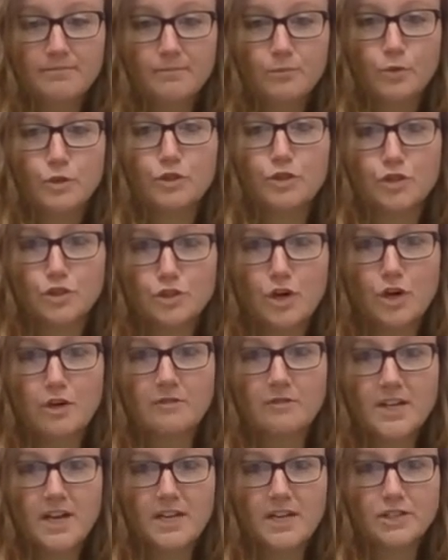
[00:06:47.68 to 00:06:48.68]
will
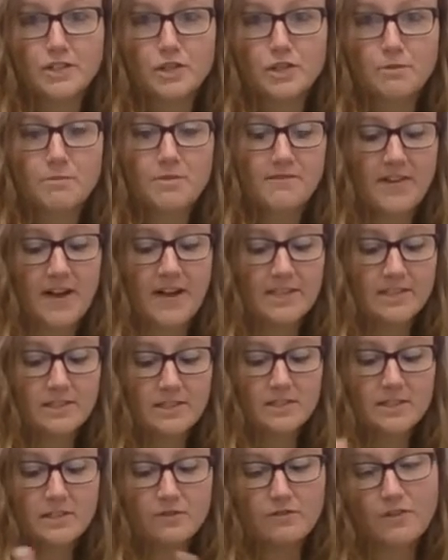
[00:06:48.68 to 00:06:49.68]
dissolve the ice cube the
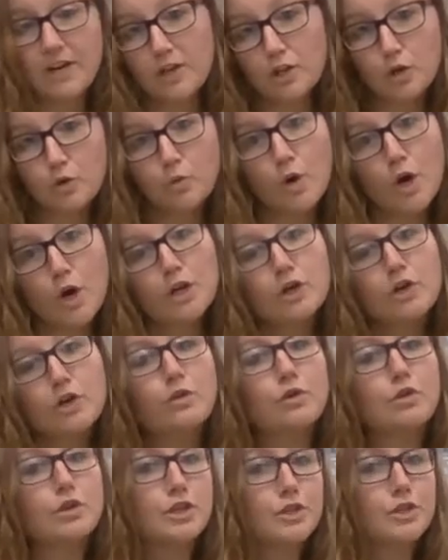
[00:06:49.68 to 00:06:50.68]
fastest, the regular water
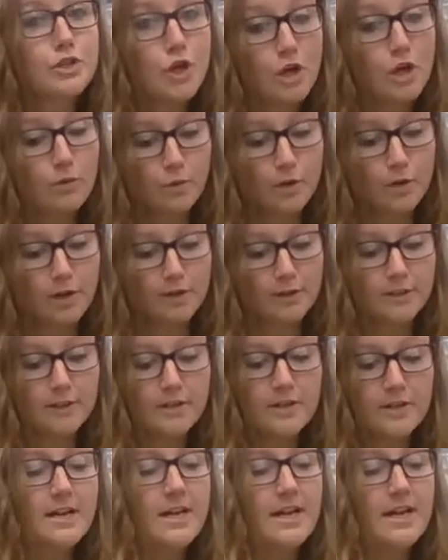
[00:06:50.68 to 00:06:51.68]
or the salt
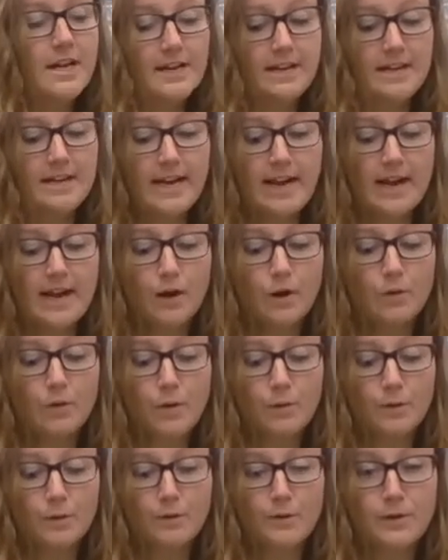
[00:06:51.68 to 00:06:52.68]
water. Now
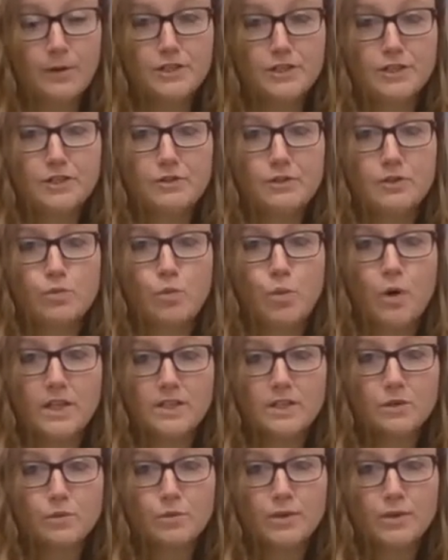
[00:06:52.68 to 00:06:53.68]
what we're going to do is
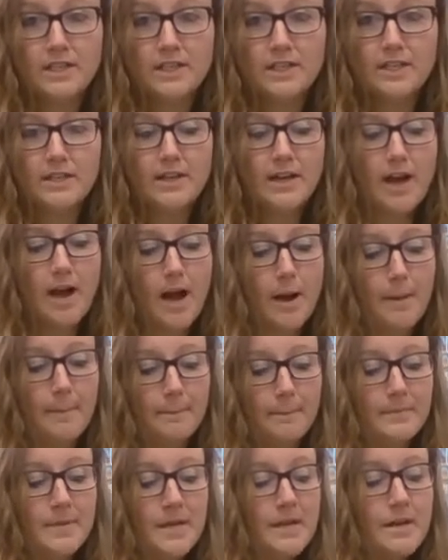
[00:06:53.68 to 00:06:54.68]
once we
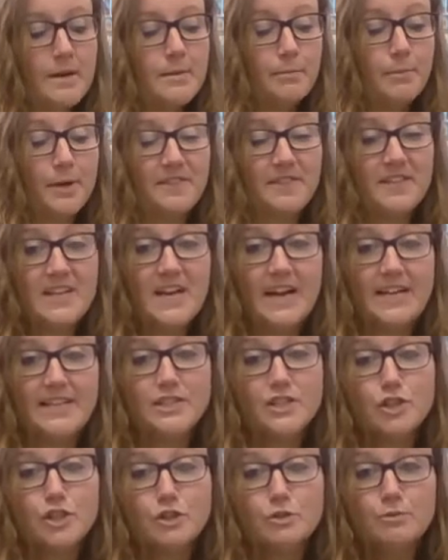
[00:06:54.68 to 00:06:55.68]
put the
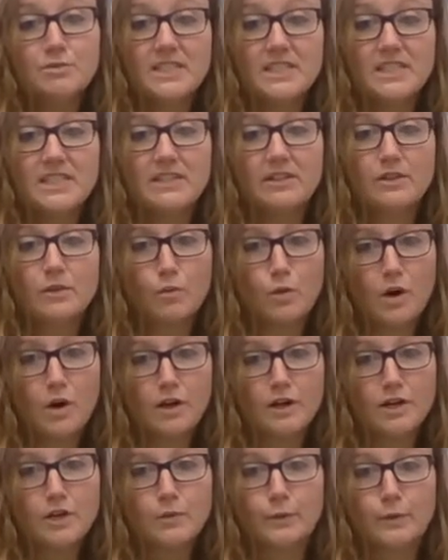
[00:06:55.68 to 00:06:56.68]
ice cubes in the
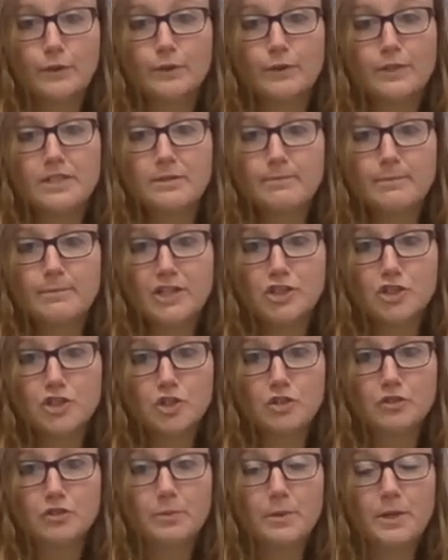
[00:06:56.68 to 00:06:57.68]
water, we're going to make
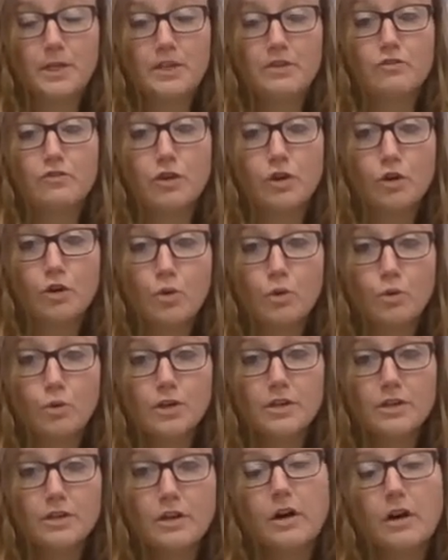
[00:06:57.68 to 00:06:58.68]
sure we
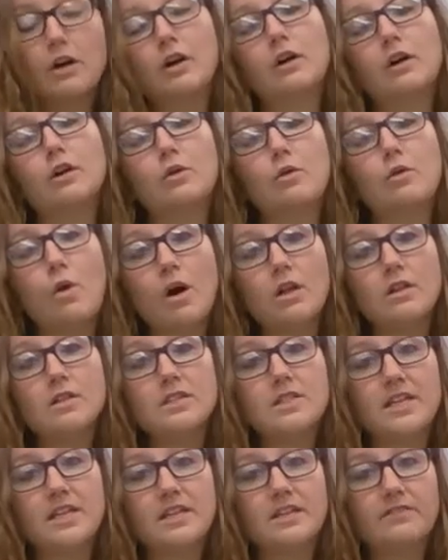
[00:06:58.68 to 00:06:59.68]
record our
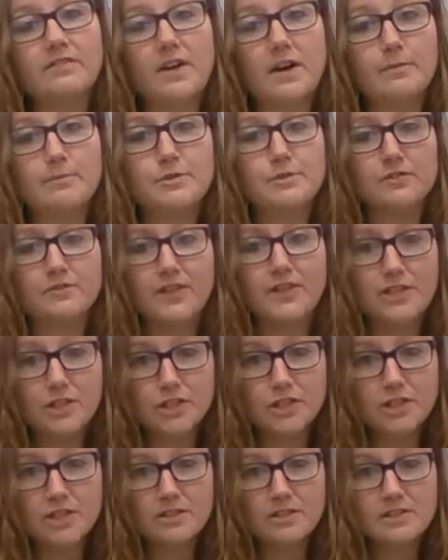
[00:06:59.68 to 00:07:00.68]
qualitative
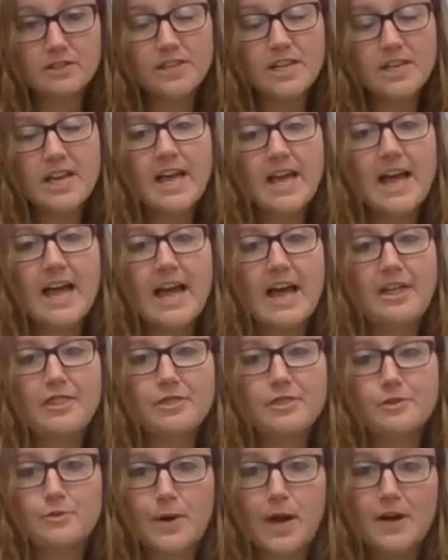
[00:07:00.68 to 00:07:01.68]
observations.
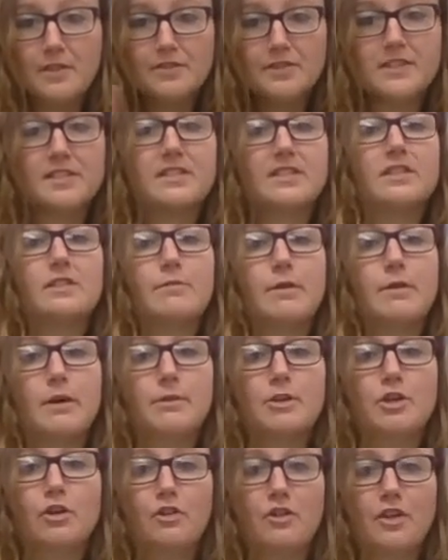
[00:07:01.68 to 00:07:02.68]
And throughout this
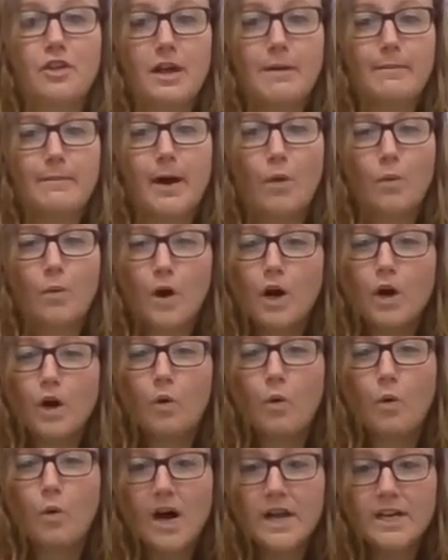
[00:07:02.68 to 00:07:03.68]
experiment, you'll think about what
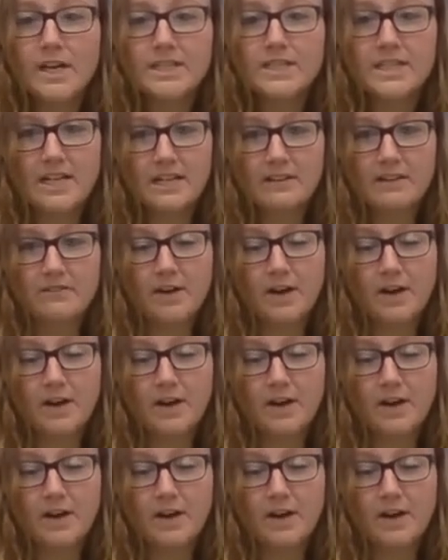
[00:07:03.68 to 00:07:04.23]
quantitative